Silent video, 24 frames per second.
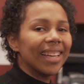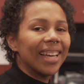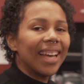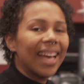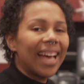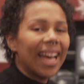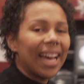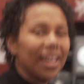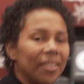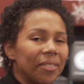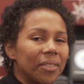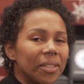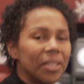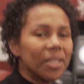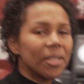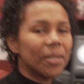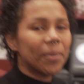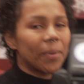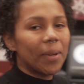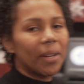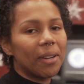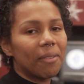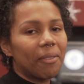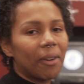Ivan is
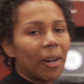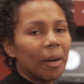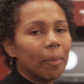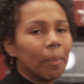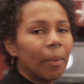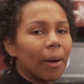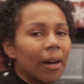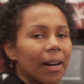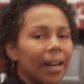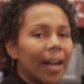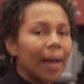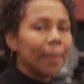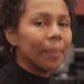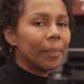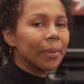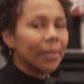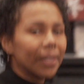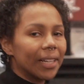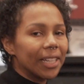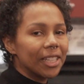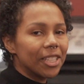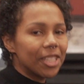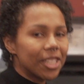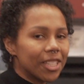one of our bar
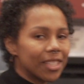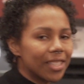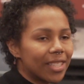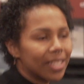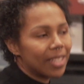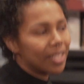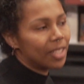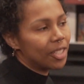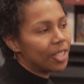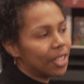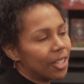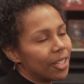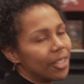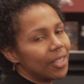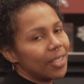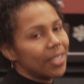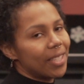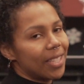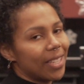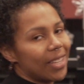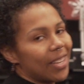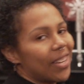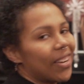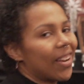operations interns
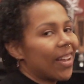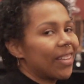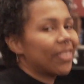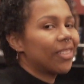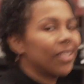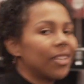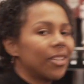here at the